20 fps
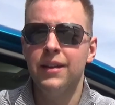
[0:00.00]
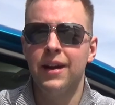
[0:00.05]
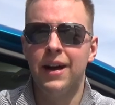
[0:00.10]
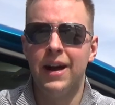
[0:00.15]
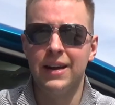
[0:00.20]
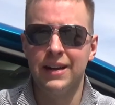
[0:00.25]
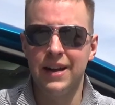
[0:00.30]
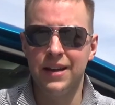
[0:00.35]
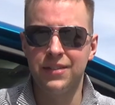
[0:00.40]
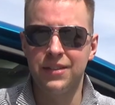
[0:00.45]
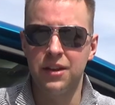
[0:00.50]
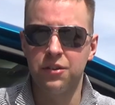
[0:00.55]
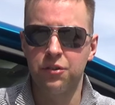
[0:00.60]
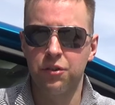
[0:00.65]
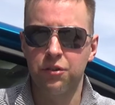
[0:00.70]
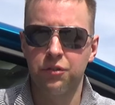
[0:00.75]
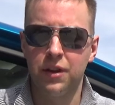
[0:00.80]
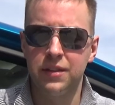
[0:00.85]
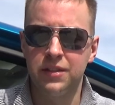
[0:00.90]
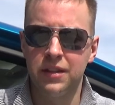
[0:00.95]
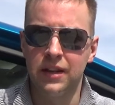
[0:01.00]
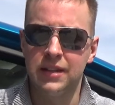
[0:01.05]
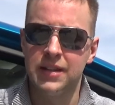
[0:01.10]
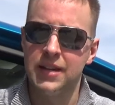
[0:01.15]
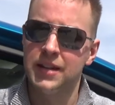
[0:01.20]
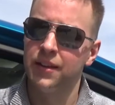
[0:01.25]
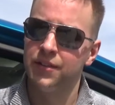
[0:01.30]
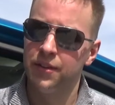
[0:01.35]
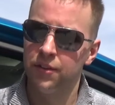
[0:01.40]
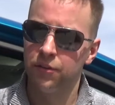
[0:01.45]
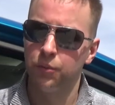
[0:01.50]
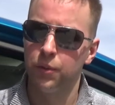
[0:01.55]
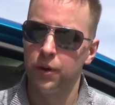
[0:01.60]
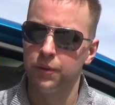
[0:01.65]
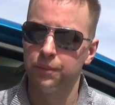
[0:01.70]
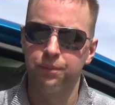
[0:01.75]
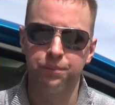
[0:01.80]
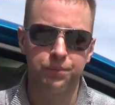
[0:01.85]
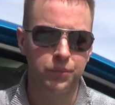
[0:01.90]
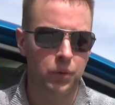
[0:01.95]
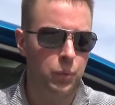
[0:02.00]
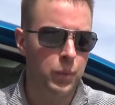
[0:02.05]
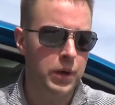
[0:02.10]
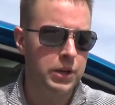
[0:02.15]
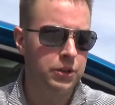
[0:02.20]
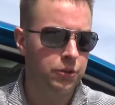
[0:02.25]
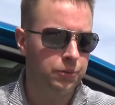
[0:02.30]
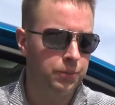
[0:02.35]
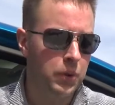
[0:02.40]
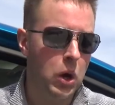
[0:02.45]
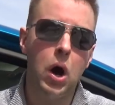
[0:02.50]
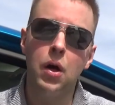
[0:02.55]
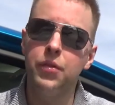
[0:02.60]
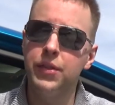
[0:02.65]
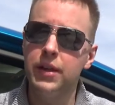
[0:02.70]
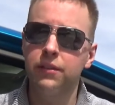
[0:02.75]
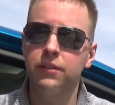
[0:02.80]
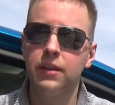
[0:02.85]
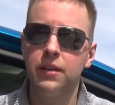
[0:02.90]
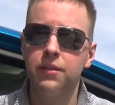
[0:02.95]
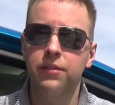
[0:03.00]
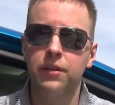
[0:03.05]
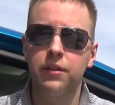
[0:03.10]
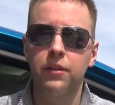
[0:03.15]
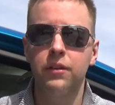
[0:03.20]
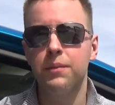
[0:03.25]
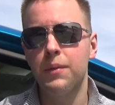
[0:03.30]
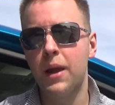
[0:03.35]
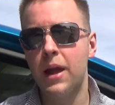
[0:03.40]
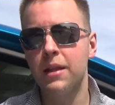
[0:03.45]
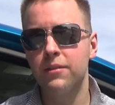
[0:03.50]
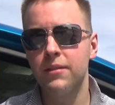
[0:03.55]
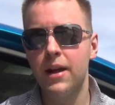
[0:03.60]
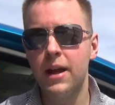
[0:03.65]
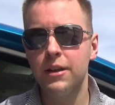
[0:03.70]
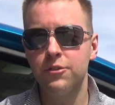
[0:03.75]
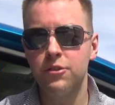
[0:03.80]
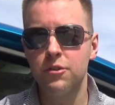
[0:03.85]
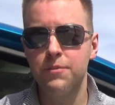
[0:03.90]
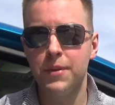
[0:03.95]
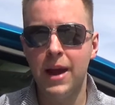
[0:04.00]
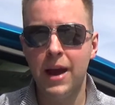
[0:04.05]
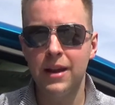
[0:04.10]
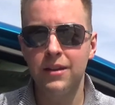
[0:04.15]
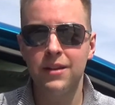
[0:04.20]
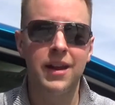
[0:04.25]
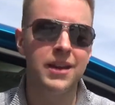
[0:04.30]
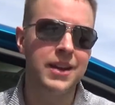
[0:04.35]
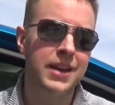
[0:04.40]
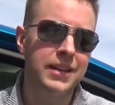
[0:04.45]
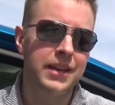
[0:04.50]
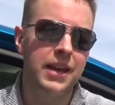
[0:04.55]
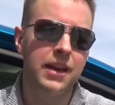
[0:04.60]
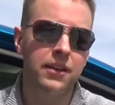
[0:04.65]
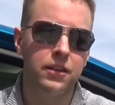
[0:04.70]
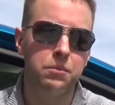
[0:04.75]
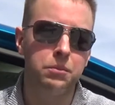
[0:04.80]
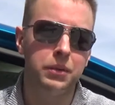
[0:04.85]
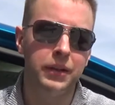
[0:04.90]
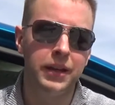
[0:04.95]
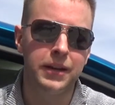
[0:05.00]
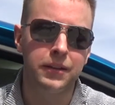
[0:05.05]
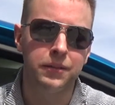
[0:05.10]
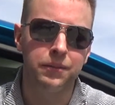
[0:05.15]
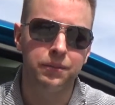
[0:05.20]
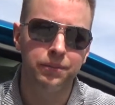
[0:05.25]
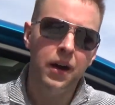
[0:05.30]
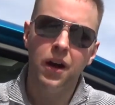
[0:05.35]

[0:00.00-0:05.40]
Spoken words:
I got the interest rate that I did on this one, which, all things considered, it's not too bad, and I can't complain.